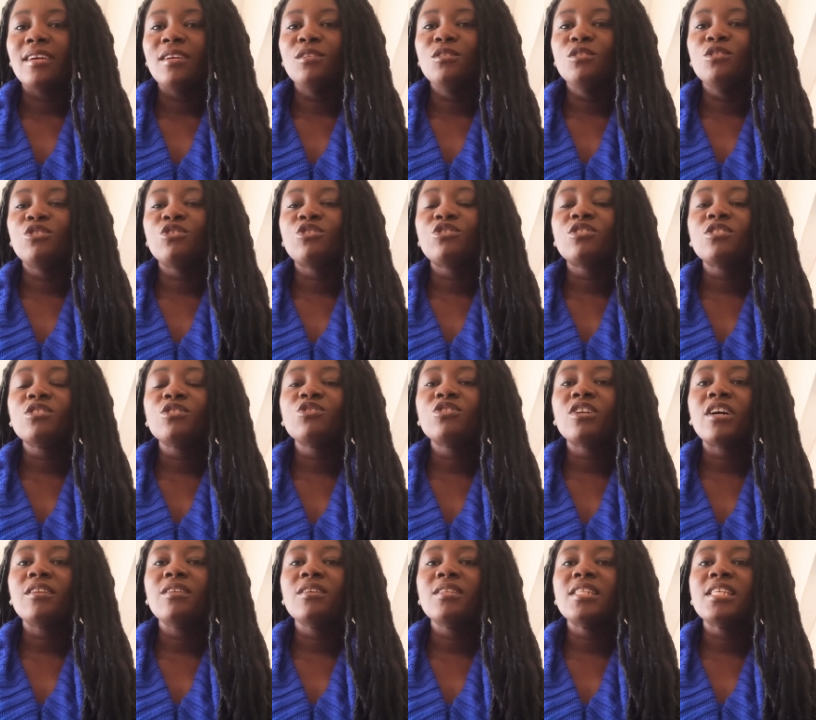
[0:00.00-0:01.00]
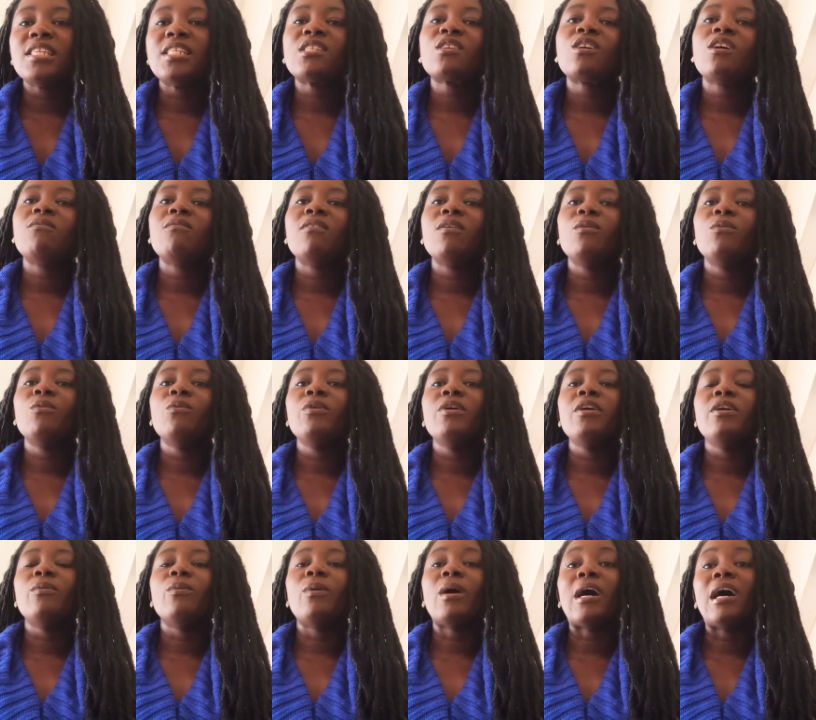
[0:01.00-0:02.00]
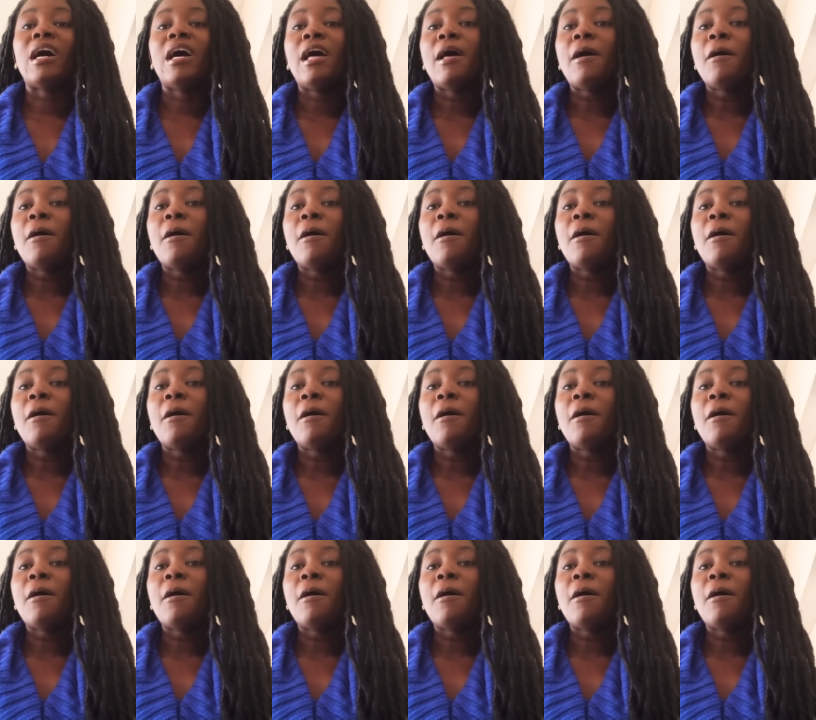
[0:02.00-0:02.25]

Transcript: You're still trying to discover who you are.